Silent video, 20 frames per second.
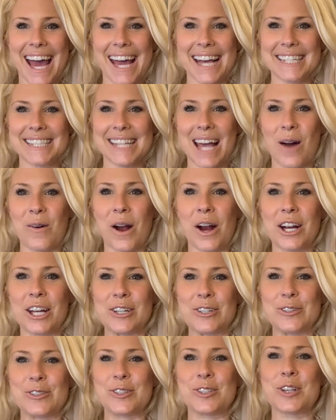guys. How are
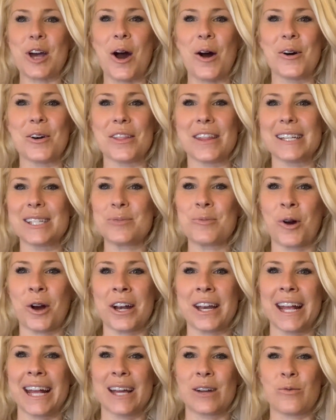you? So this
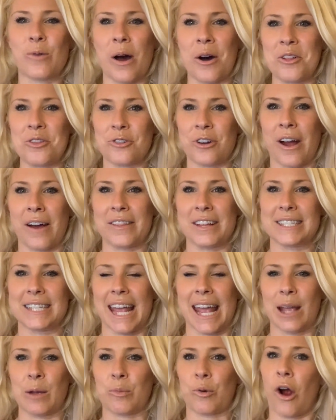morning and well throughout the
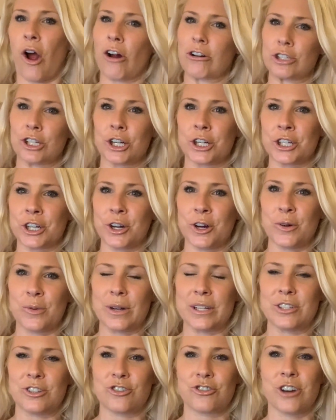day, Brock Turner
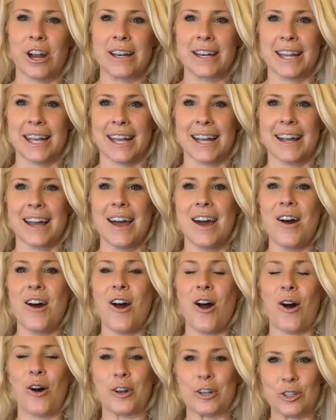was trending
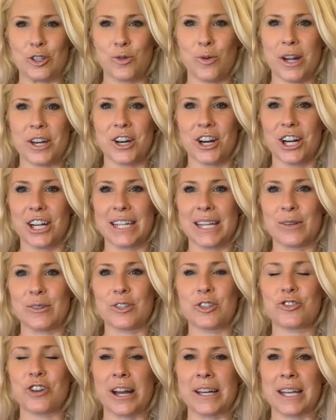on Twitter, and he
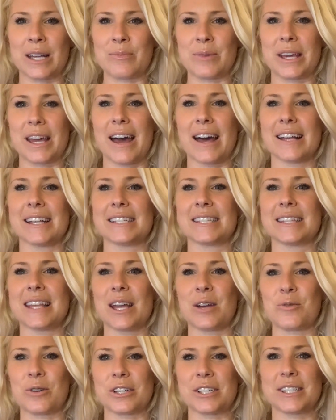was trending because
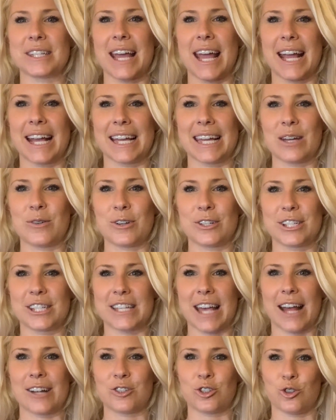they were saying he was
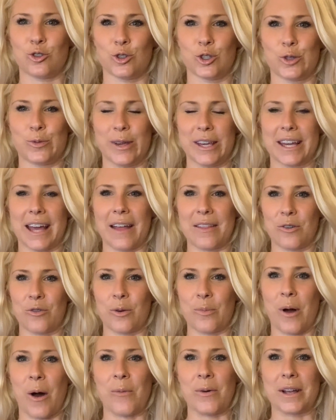set to speak at the
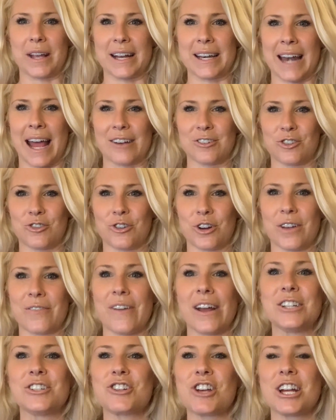Republican National
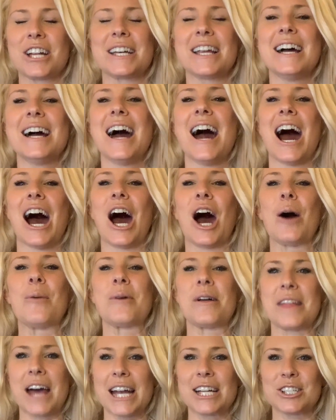Convention.
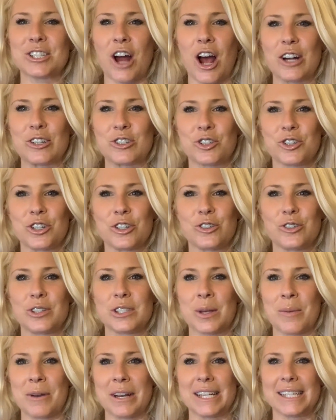That is not true.
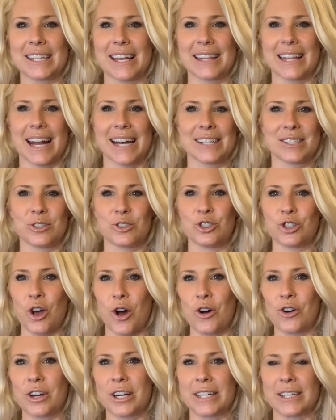Somebody said that as a
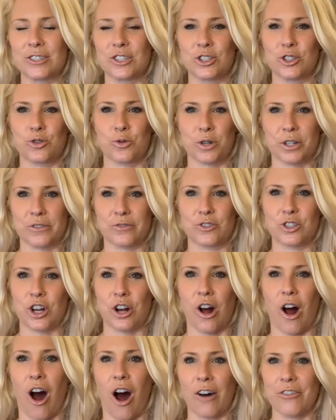joke, and it just sort of
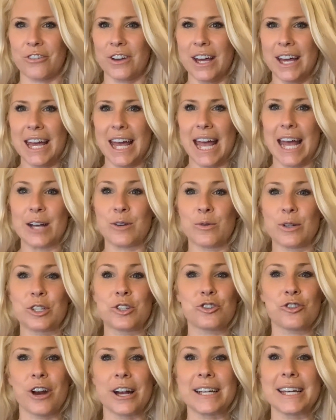took off and was
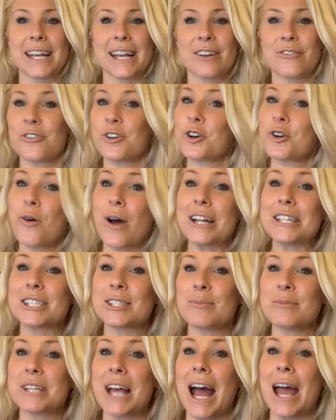trending for quite
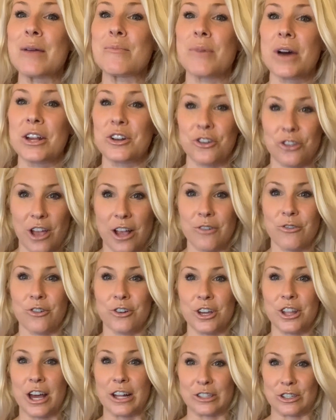some time, but
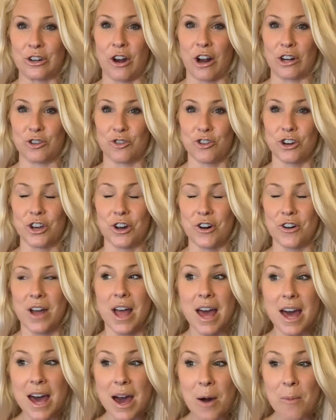thankfully that's not true.
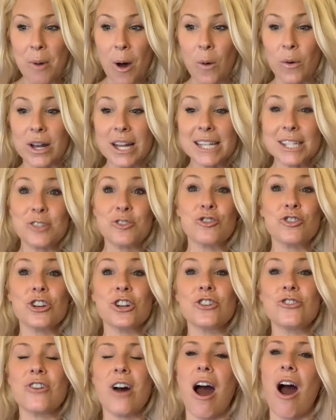But what is
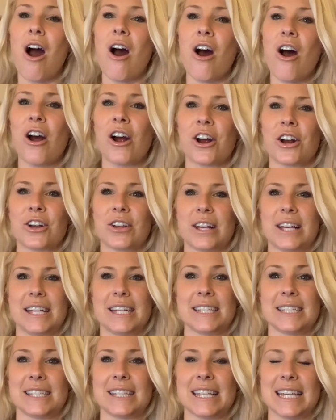true
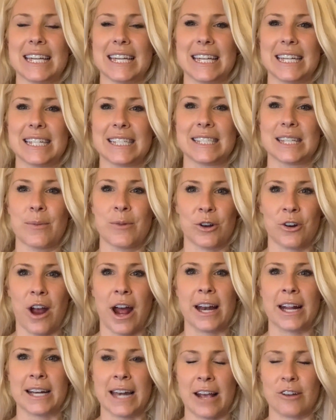is the
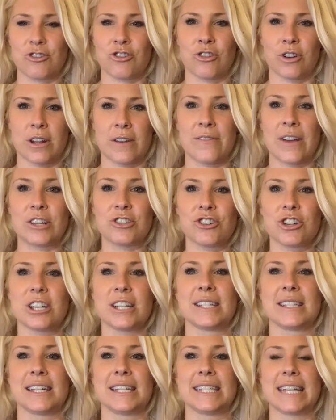Democratic National Convention
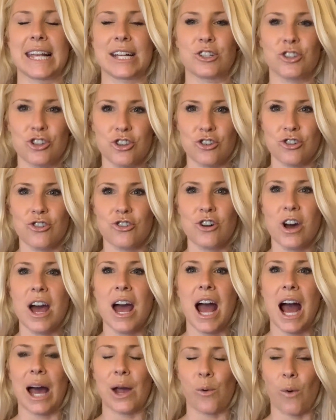is in day two.
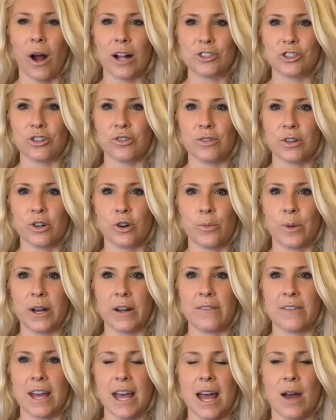I watched a little bit
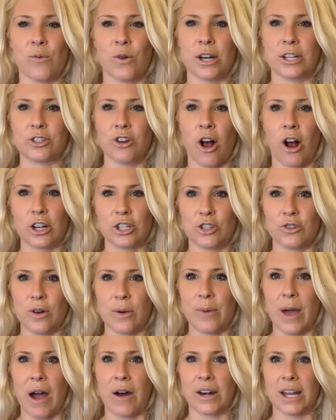of it. I want to talk to you
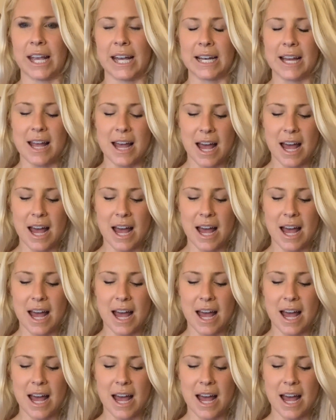about it.